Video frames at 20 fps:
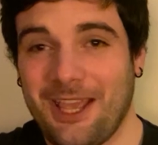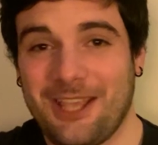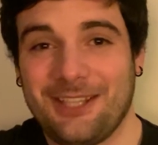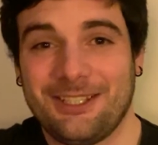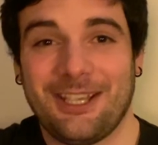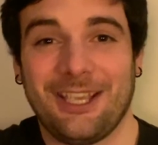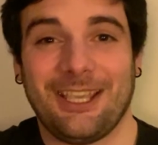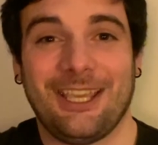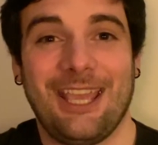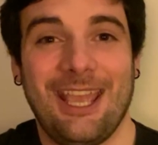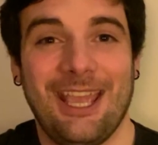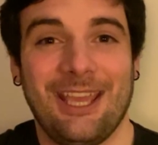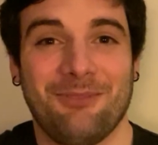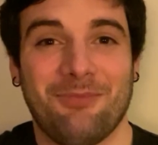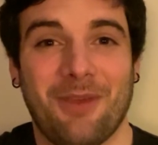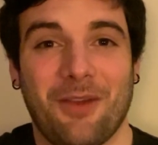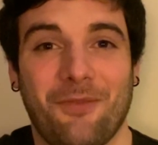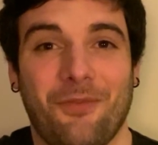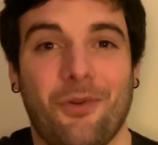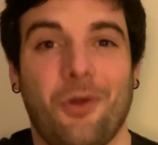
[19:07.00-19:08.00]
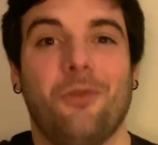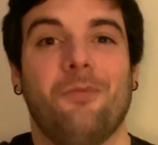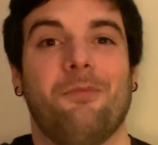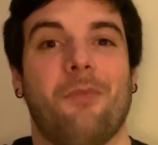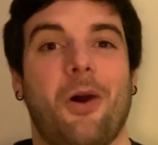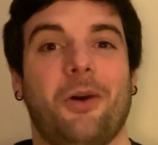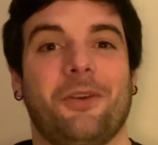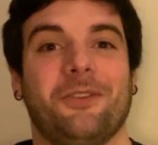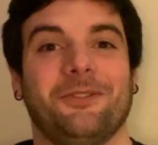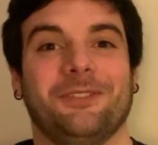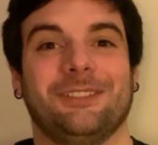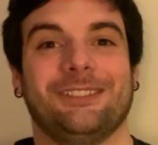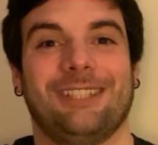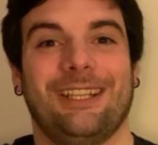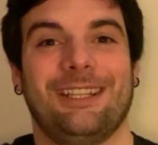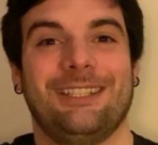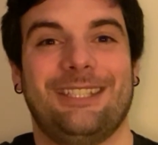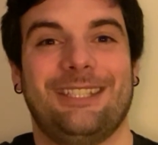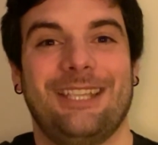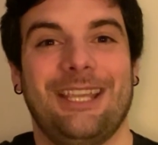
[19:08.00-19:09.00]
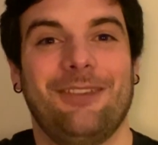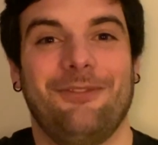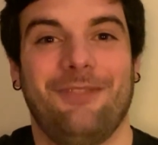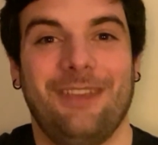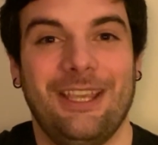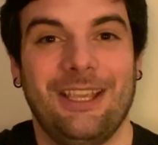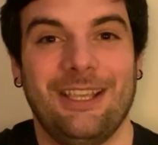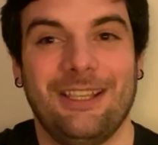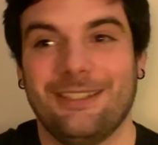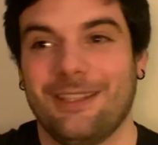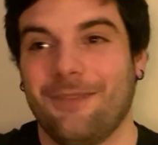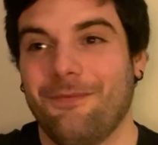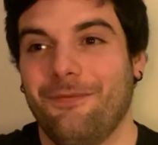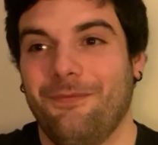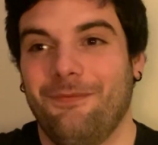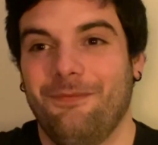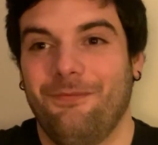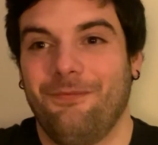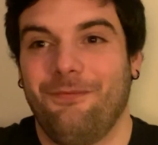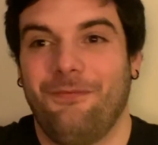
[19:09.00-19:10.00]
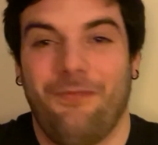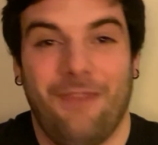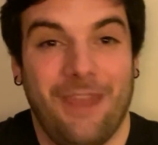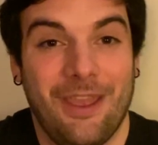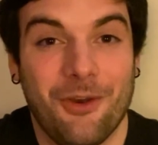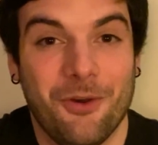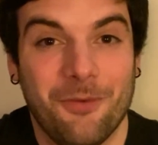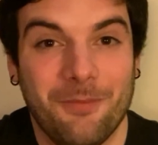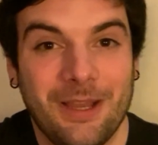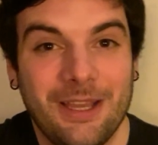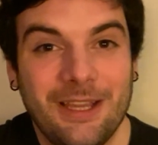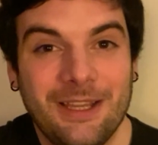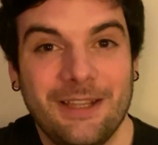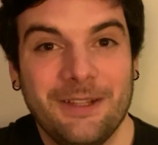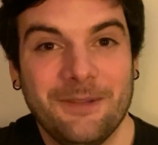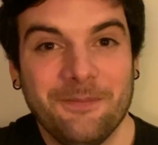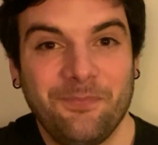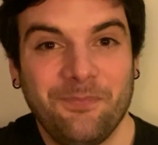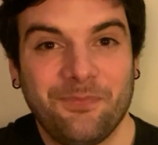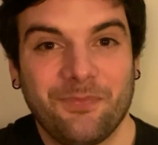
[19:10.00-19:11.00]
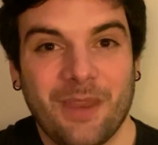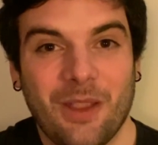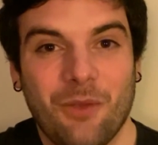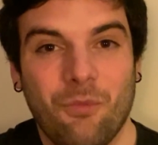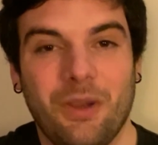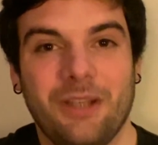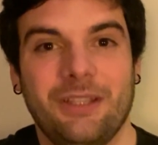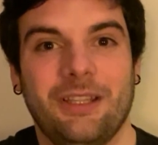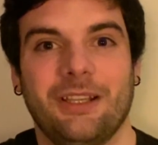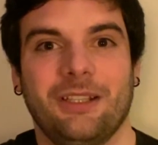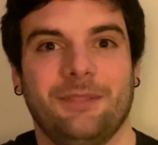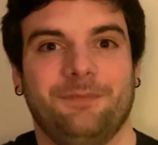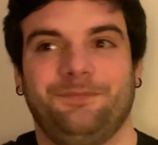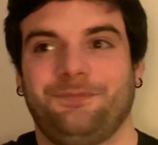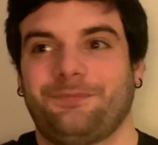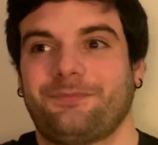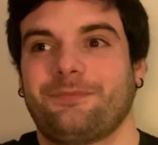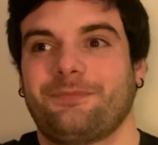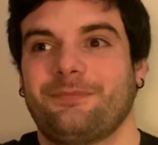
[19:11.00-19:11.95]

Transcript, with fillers: as a kid, my role model was in TVs and film with the